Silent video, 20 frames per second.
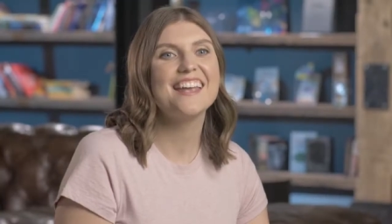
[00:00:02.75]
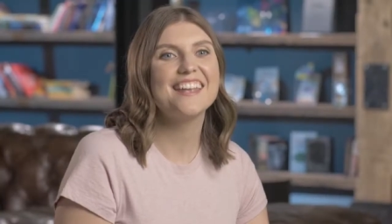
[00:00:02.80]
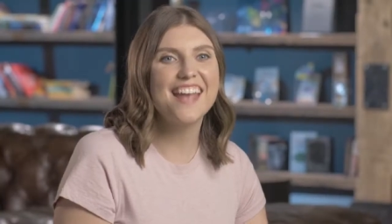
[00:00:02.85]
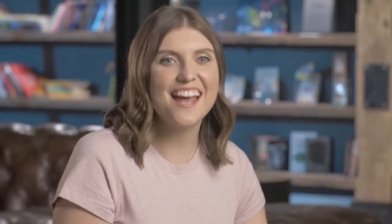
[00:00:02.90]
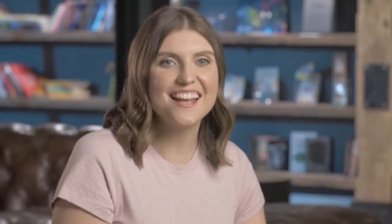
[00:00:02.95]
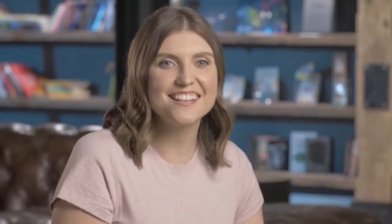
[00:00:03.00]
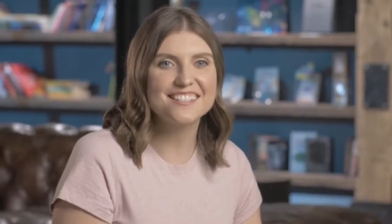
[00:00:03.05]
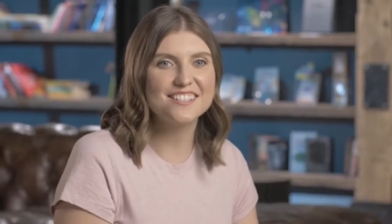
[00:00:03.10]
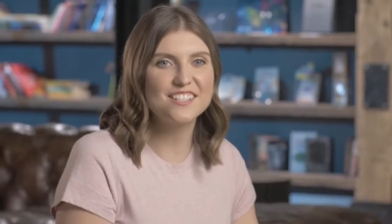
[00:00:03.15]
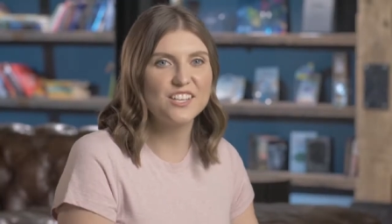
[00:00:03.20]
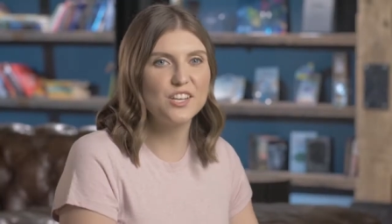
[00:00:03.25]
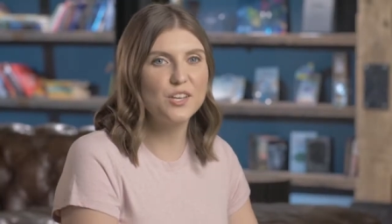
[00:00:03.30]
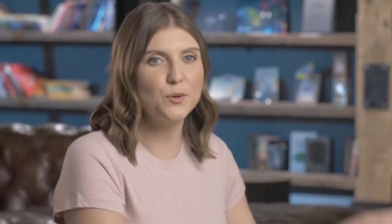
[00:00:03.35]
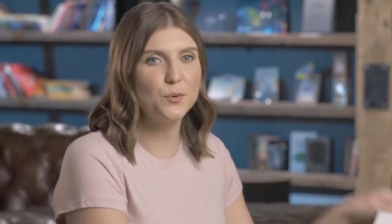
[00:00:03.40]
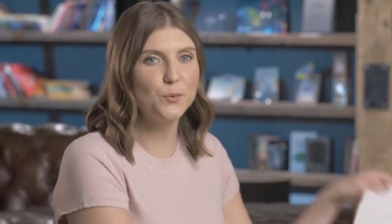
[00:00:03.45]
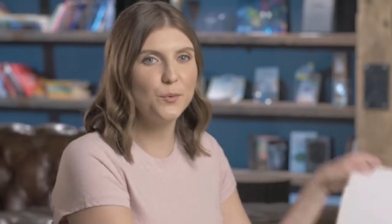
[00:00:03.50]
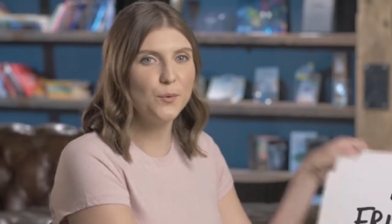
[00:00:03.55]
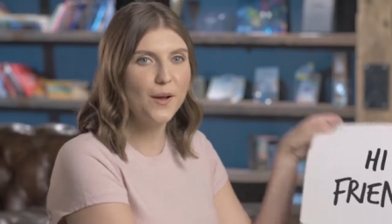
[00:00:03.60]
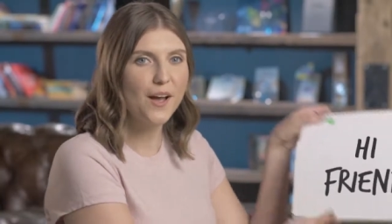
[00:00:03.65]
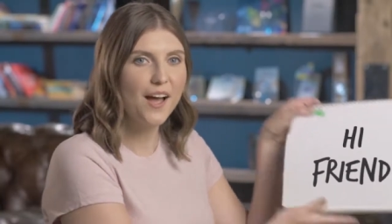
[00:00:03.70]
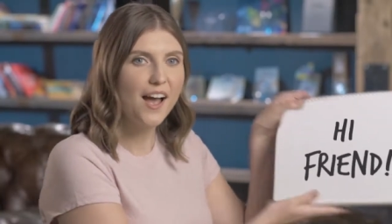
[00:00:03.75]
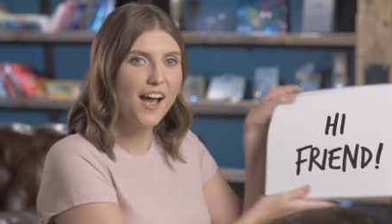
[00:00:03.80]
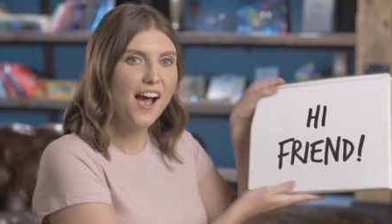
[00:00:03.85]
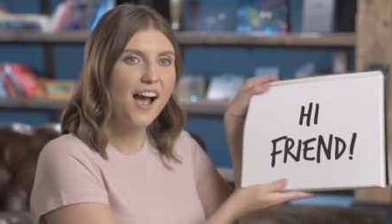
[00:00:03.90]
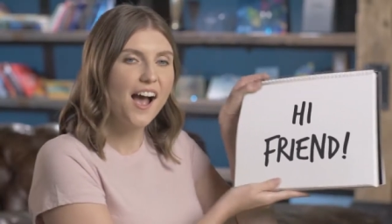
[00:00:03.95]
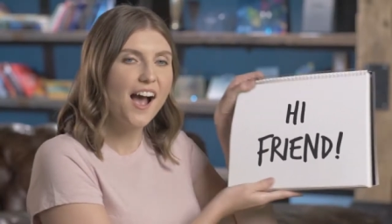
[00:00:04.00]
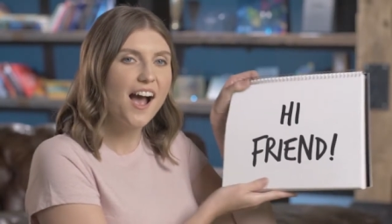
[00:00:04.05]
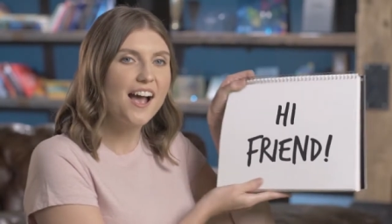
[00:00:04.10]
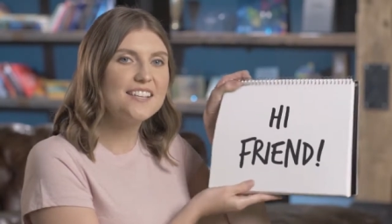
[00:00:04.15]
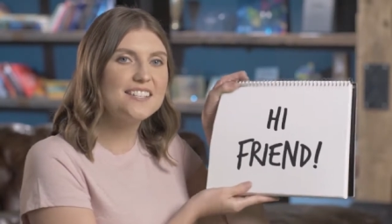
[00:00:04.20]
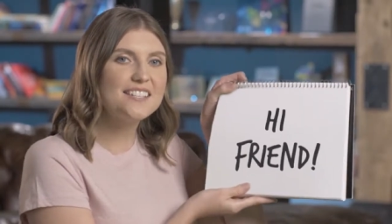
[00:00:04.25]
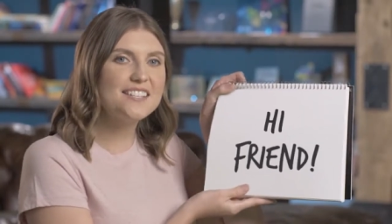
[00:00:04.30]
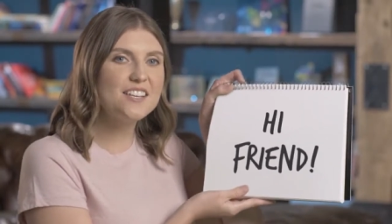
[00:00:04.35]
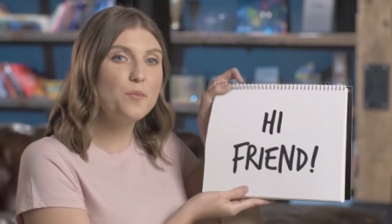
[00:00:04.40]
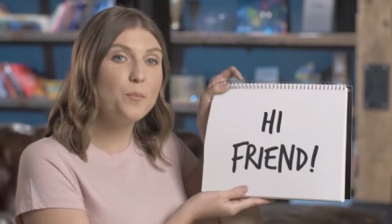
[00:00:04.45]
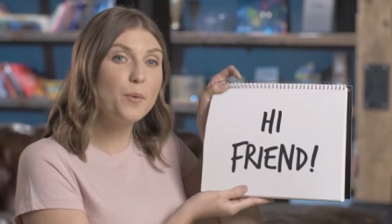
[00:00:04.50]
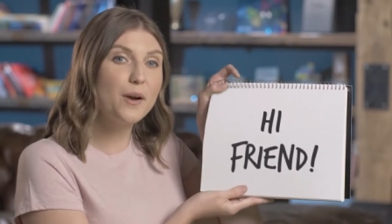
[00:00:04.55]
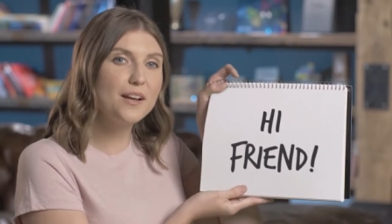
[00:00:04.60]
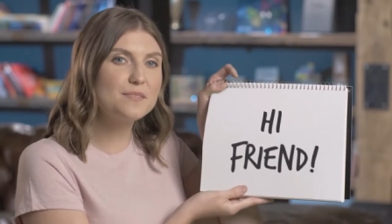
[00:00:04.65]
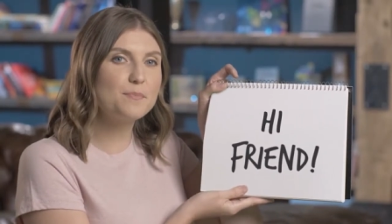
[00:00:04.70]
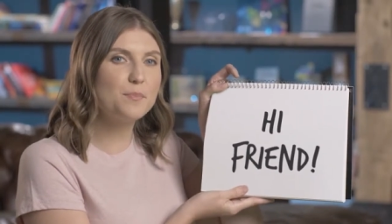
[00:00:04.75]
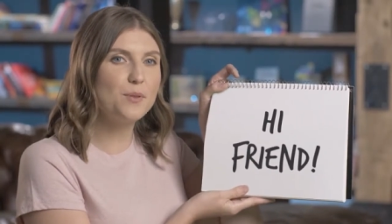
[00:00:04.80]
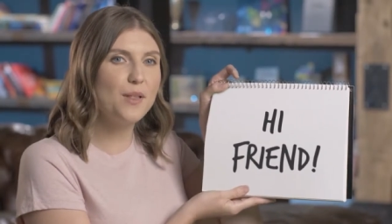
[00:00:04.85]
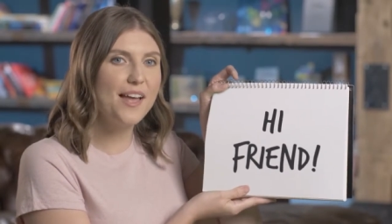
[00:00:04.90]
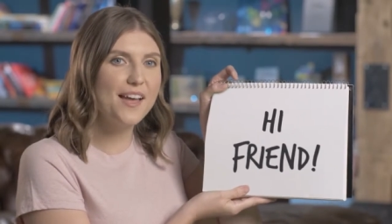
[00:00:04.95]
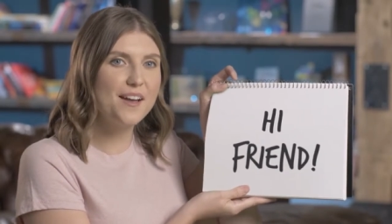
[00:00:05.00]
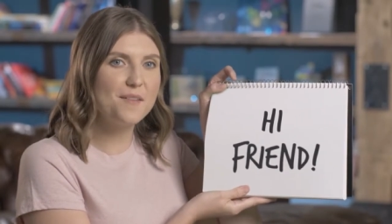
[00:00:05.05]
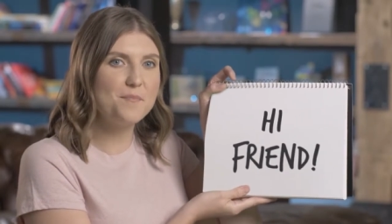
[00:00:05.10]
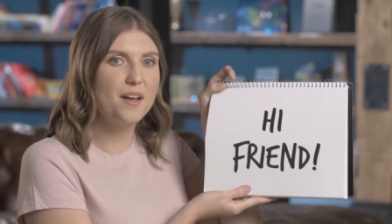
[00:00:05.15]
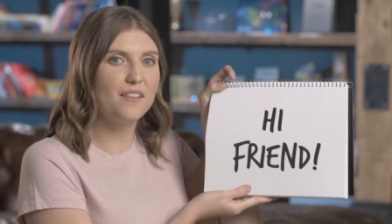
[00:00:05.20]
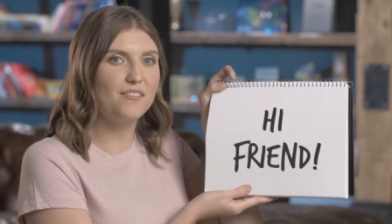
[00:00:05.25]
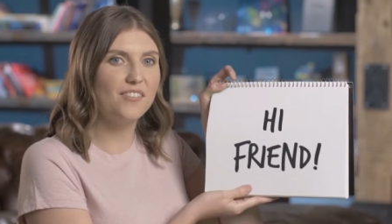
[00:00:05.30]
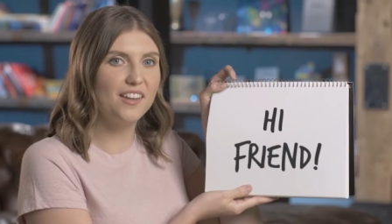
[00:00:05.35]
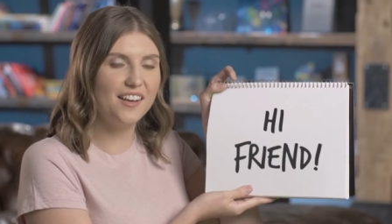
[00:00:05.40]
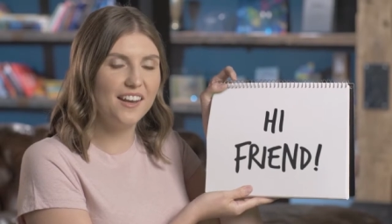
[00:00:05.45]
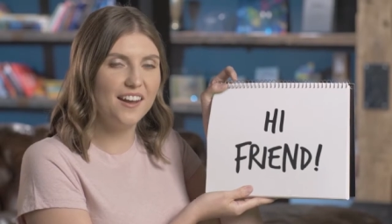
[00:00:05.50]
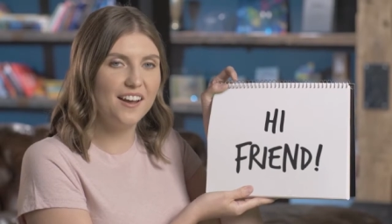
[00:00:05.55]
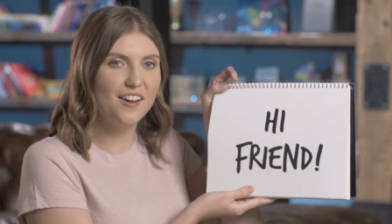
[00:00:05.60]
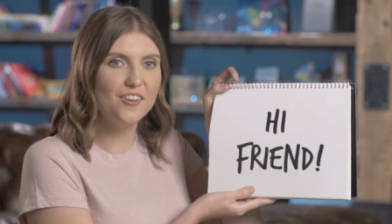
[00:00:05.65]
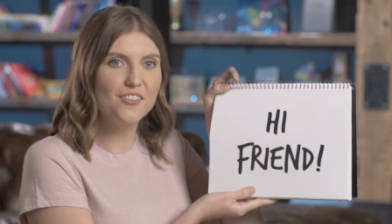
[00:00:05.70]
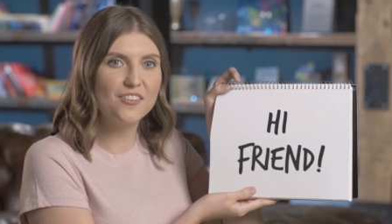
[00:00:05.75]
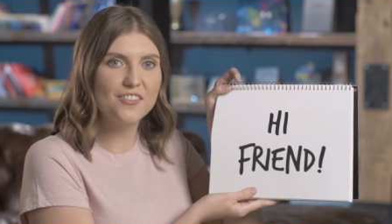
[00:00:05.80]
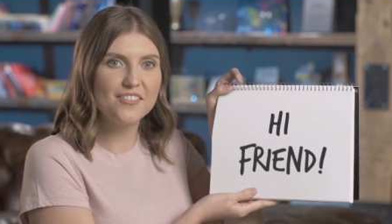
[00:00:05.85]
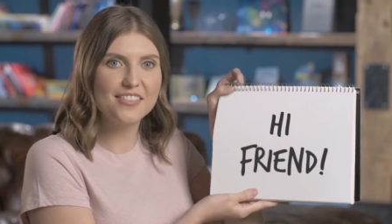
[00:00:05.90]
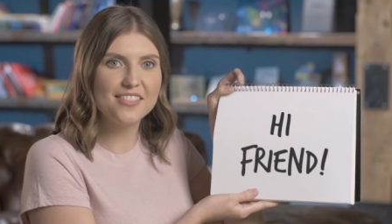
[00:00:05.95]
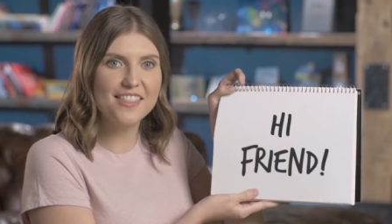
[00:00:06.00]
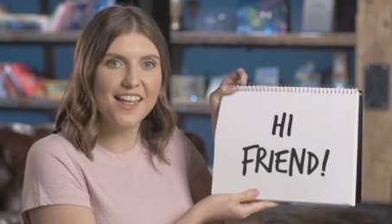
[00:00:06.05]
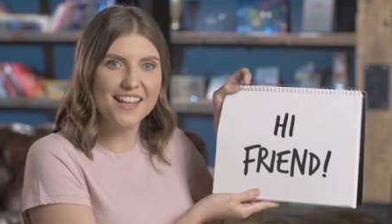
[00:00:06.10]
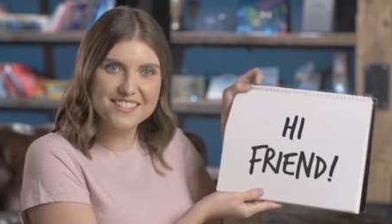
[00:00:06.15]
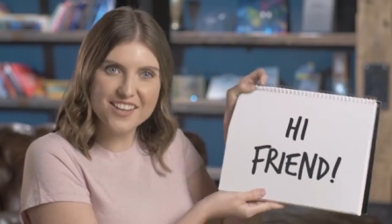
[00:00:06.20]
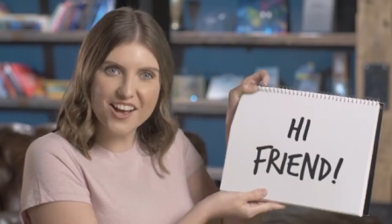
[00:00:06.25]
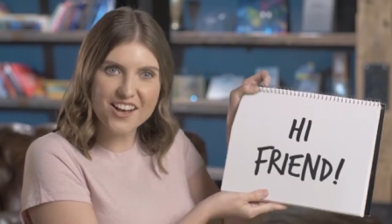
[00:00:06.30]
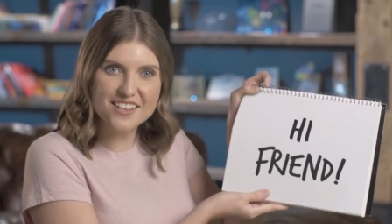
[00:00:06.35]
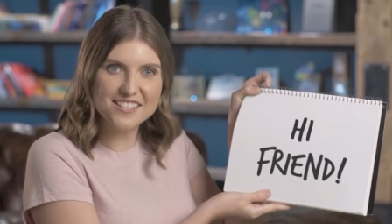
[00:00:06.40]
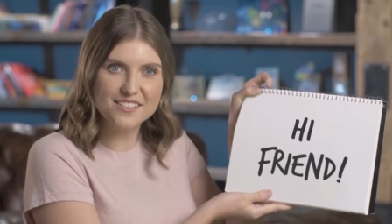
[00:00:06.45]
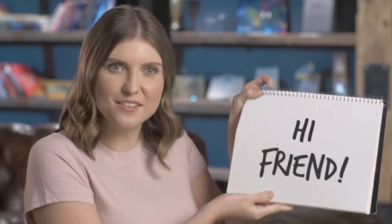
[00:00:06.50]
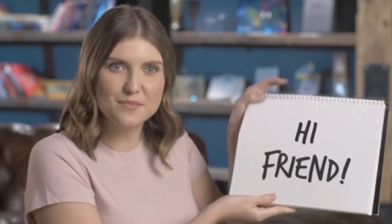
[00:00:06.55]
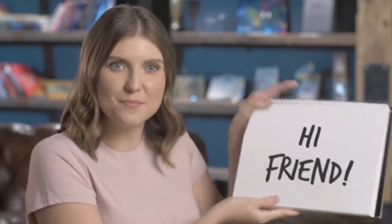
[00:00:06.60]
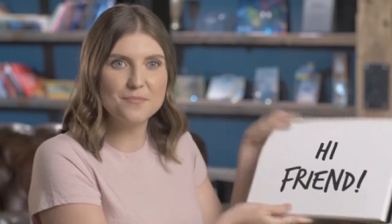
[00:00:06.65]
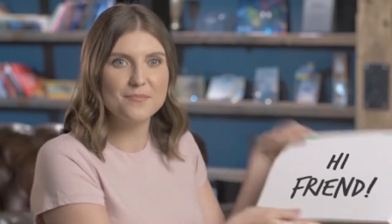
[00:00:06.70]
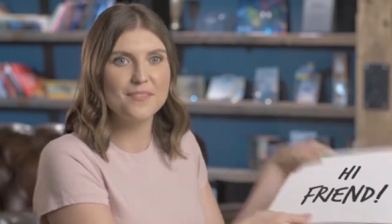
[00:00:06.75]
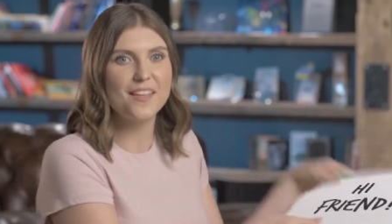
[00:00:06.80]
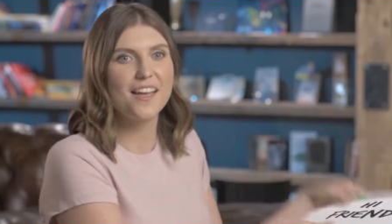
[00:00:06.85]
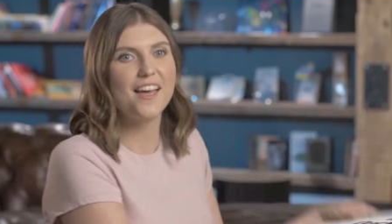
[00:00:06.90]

Yes, you. I see you press play on my video. That's awesome.